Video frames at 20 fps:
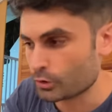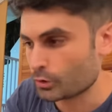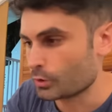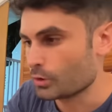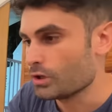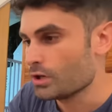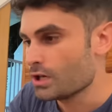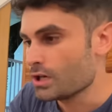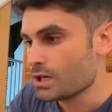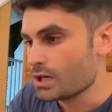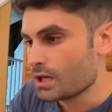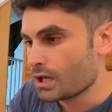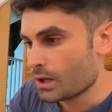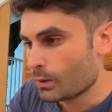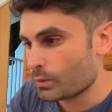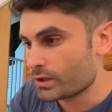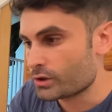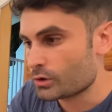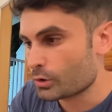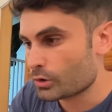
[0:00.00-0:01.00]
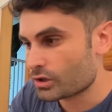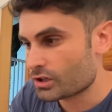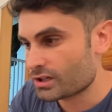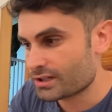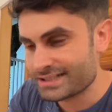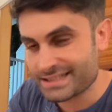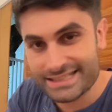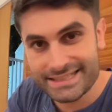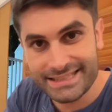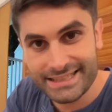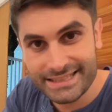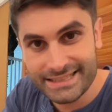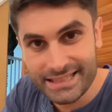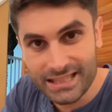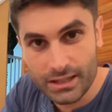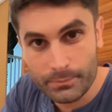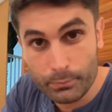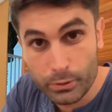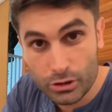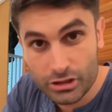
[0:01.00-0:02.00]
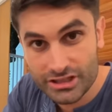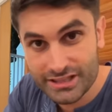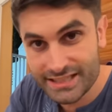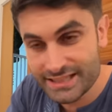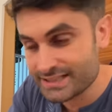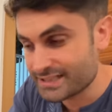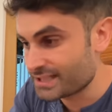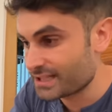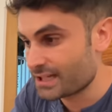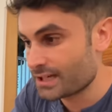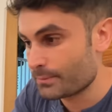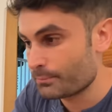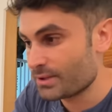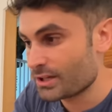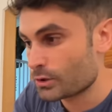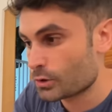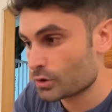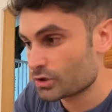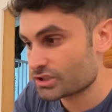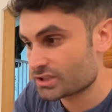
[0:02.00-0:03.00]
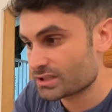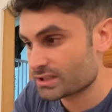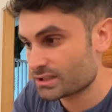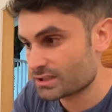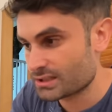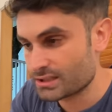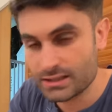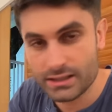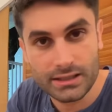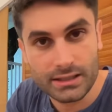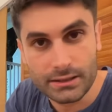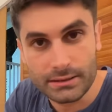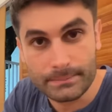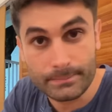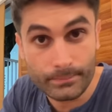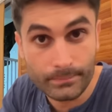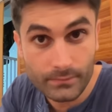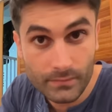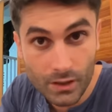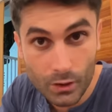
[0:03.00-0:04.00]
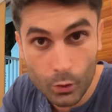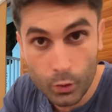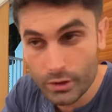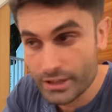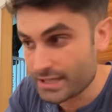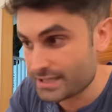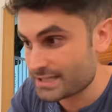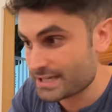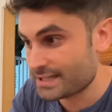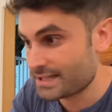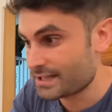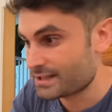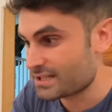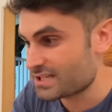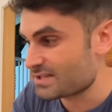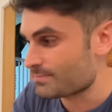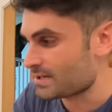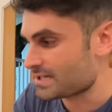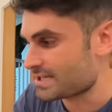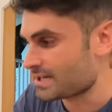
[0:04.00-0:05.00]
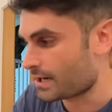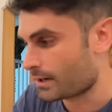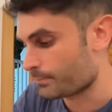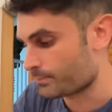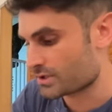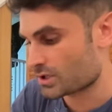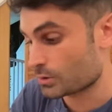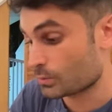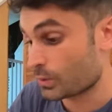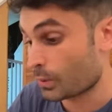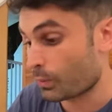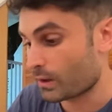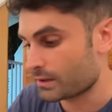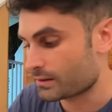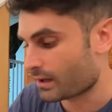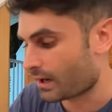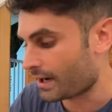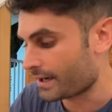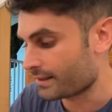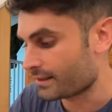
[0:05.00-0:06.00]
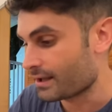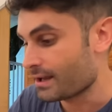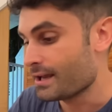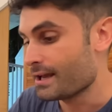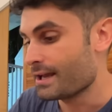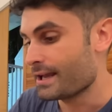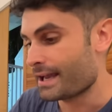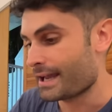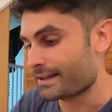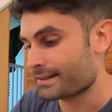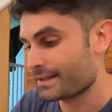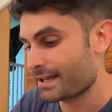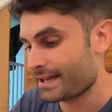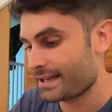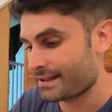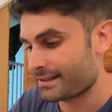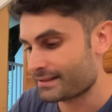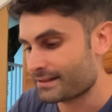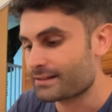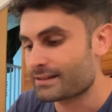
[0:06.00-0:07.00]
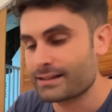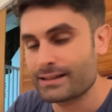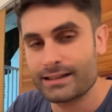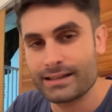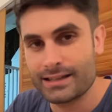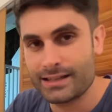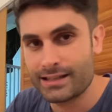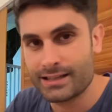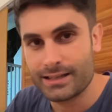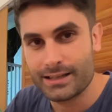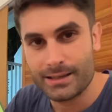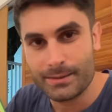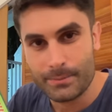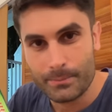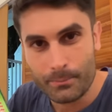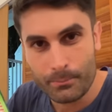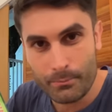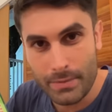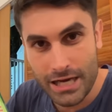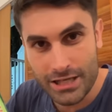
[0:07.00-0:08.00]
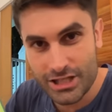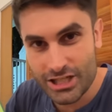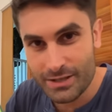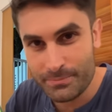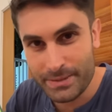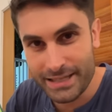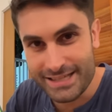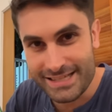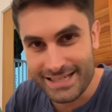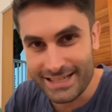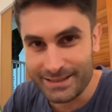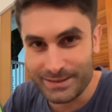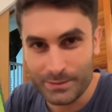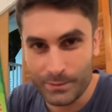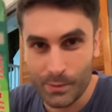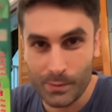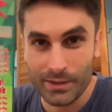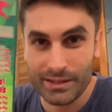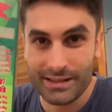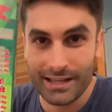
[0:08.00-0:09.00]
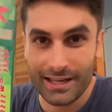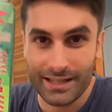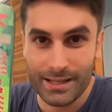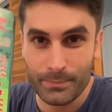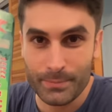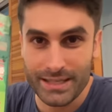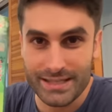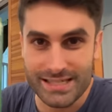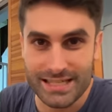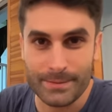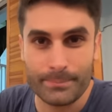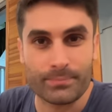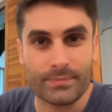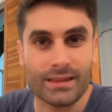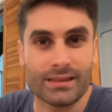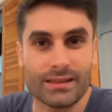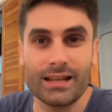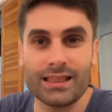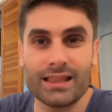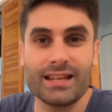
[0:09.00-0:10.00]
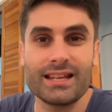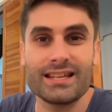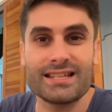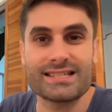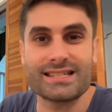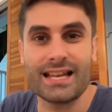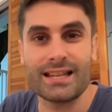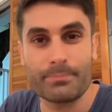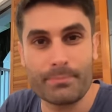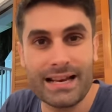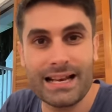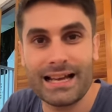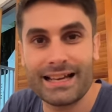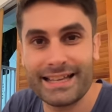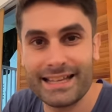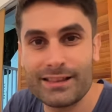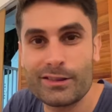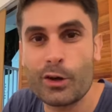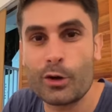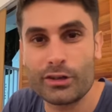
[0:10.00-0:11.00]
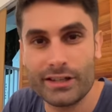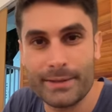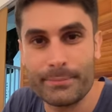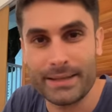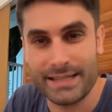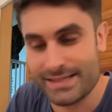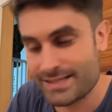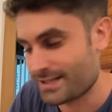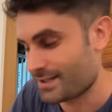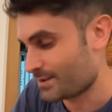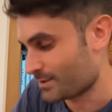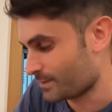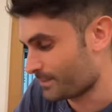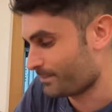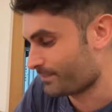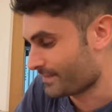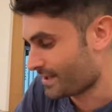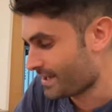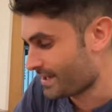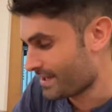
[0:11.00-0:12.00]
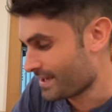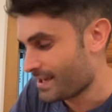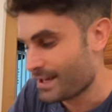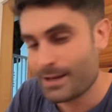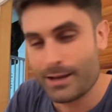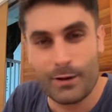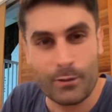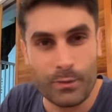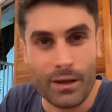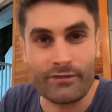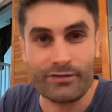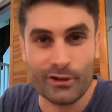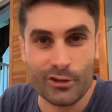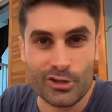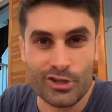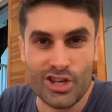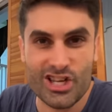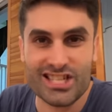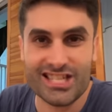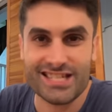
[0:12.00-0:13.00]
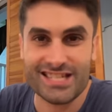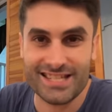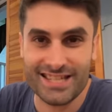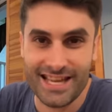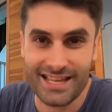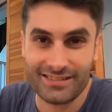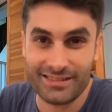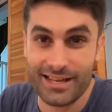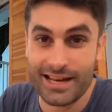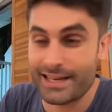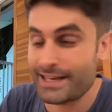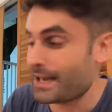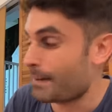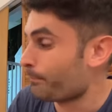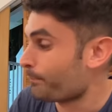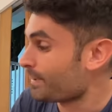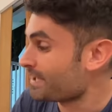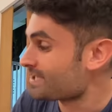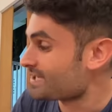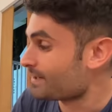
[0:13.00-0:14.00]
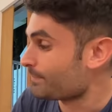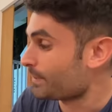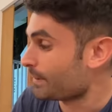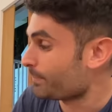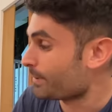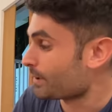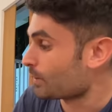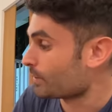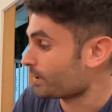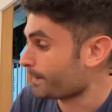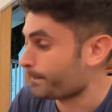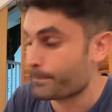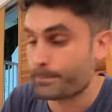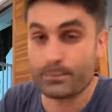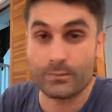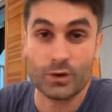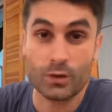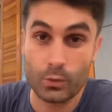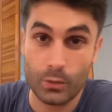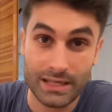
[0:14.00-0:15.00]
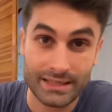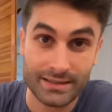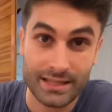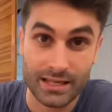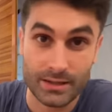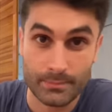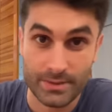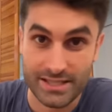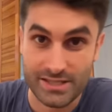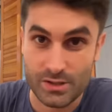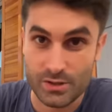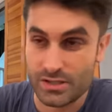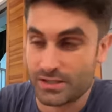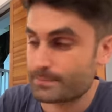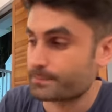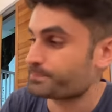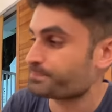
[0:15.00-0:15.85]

two. We took uh, sisig, for sisig, because uh, uh, Kuya said that it's masarap, so we will try it. And then, magic pizza. We will try the pizza. The thing is that Bella eat only pizza, so we have no choices. Then try a pizza pepperoni, 200 pesos.